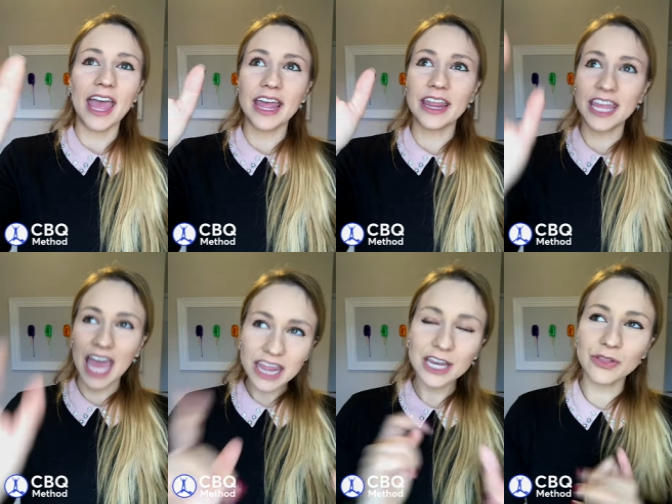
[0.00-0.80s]
the
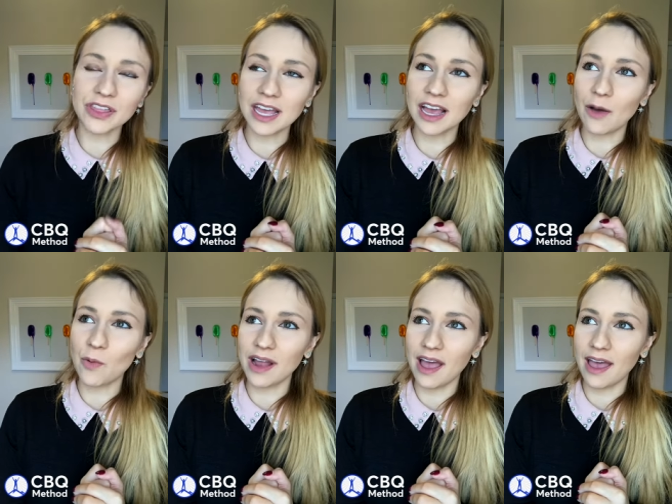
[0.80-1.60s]
other thing I
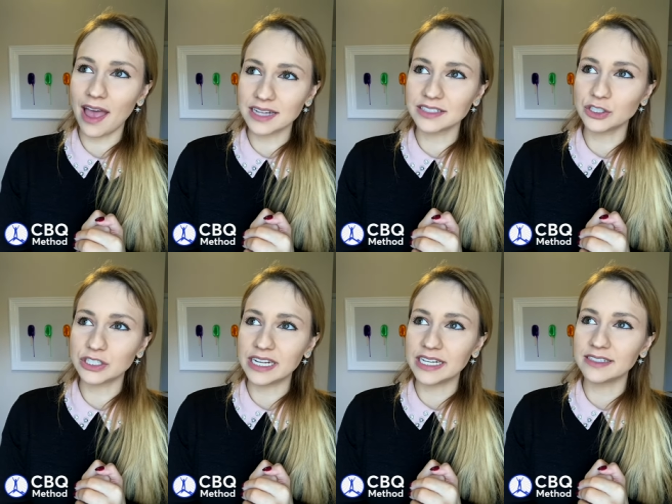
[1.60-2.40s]
want to answer
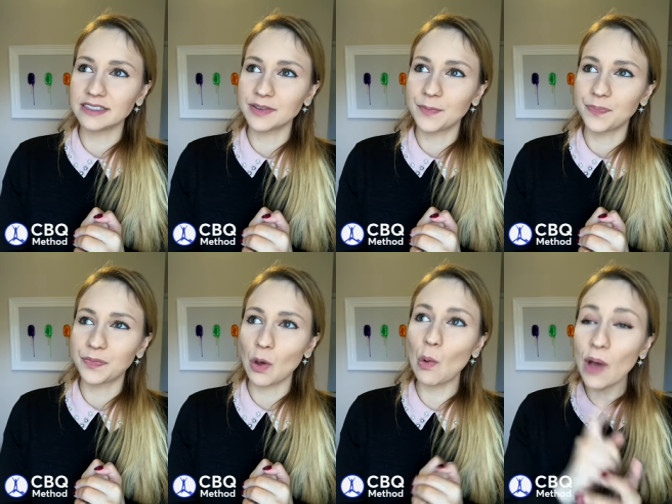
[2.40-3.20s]
is
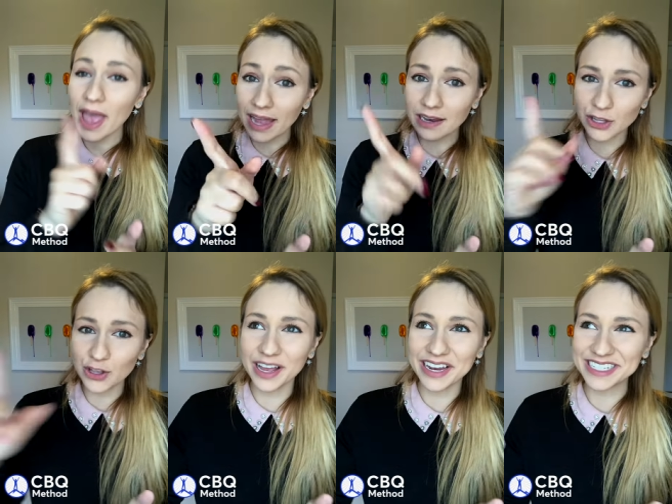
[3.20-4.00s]
when you're
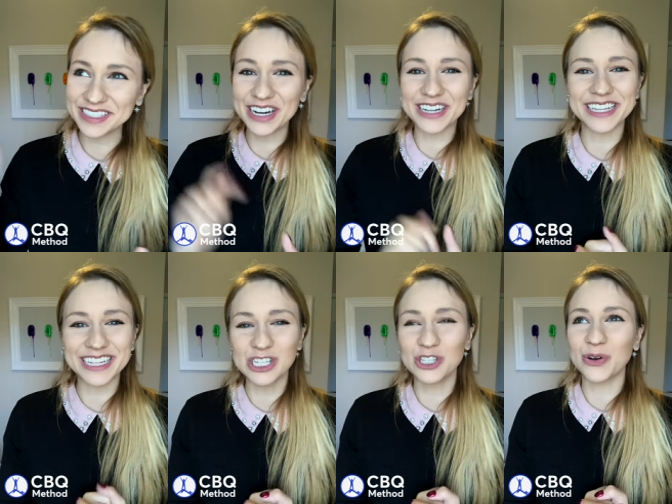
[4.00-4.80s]
going to start
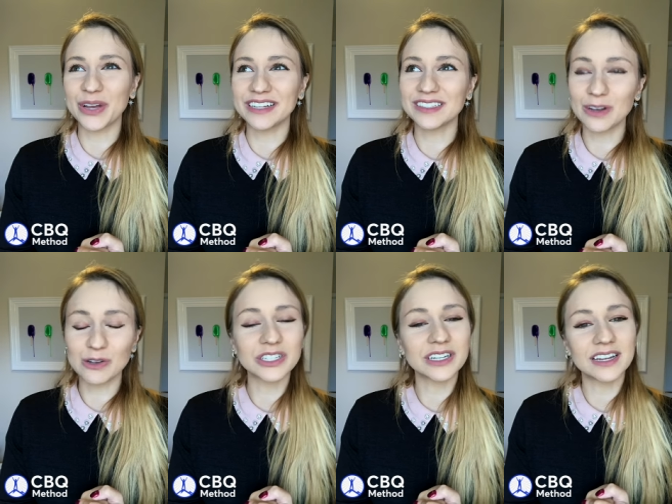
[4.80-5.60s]
enjoying
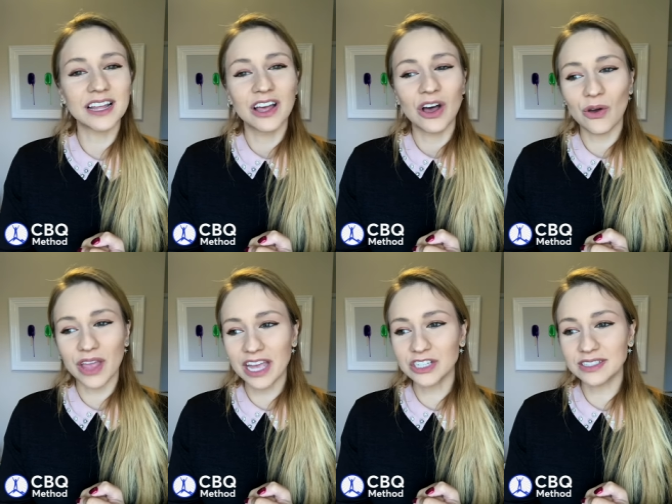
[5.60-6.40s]
social
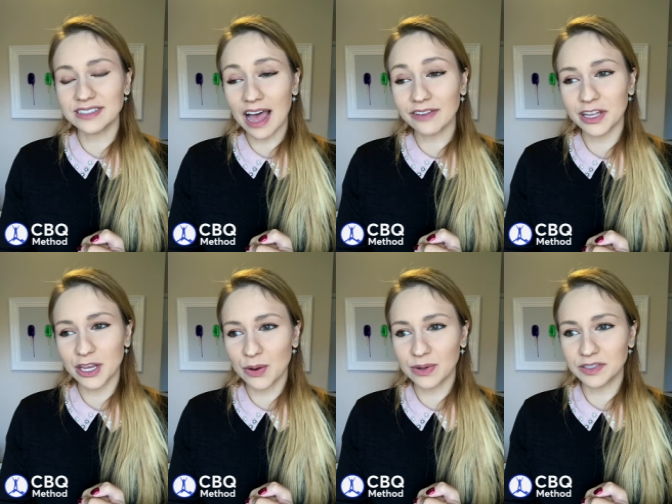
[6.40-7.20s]
occasions after
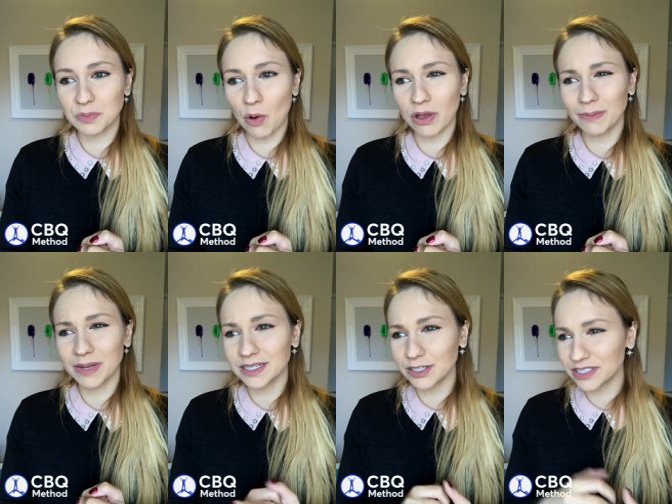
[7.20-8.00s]
you quit smoking
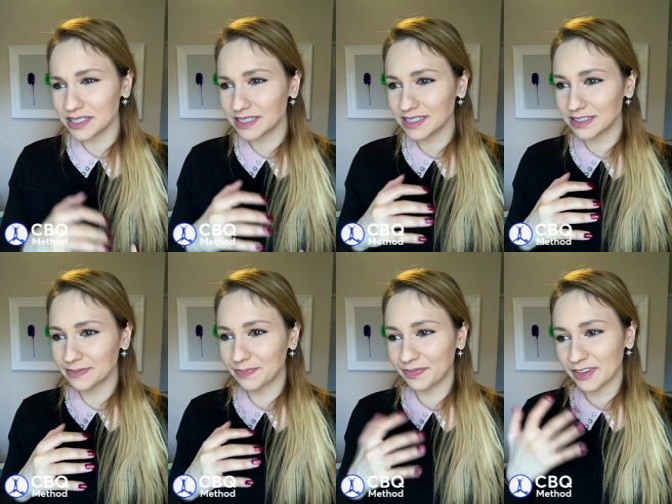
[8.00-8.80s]
because this is
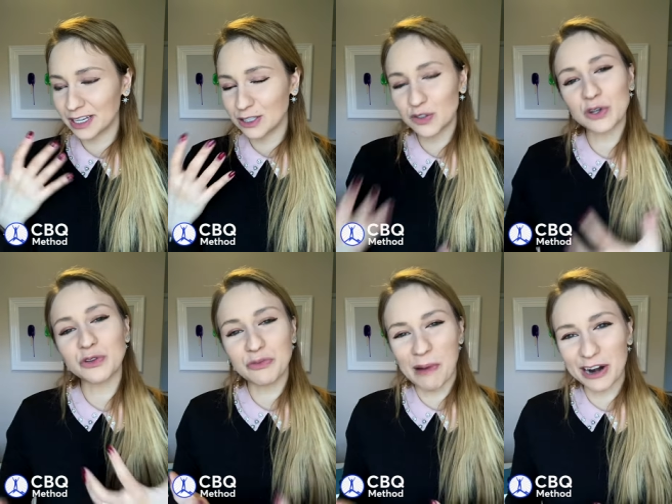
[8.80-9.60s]
sort
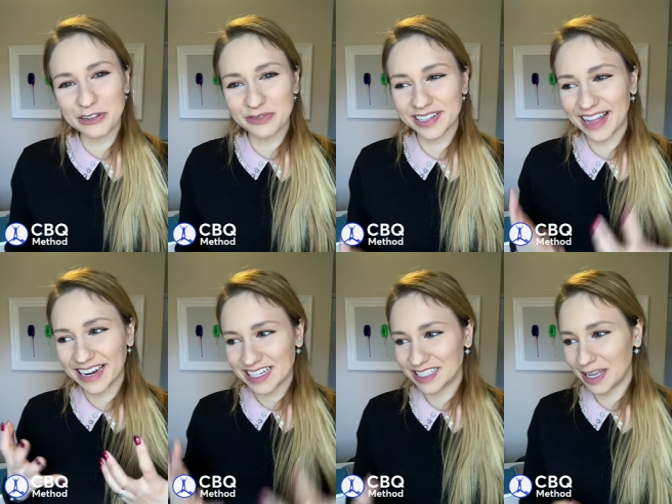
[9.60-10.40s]
of part of it and
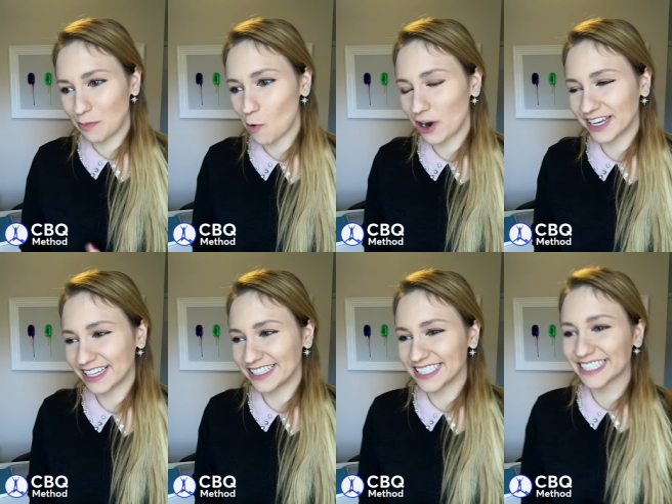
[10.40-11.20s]
it's
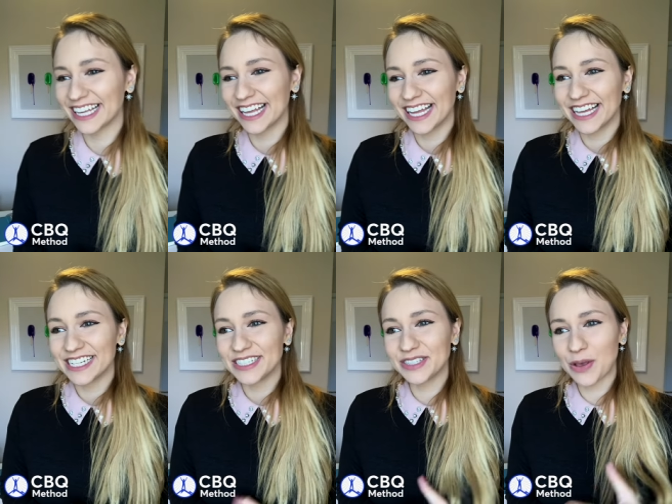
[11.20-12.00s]
important.
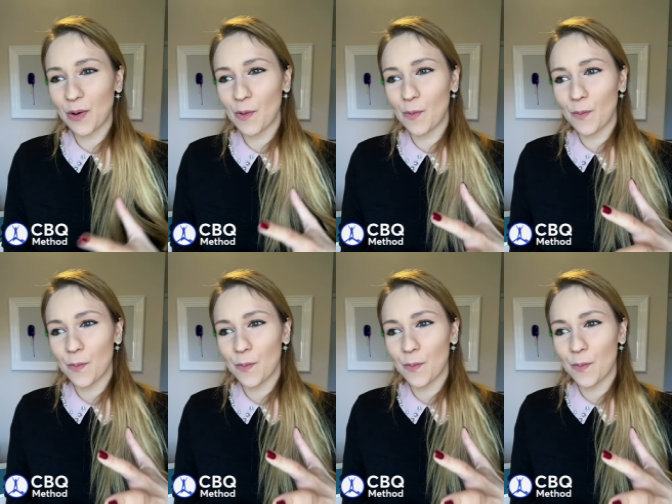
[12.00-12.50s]
So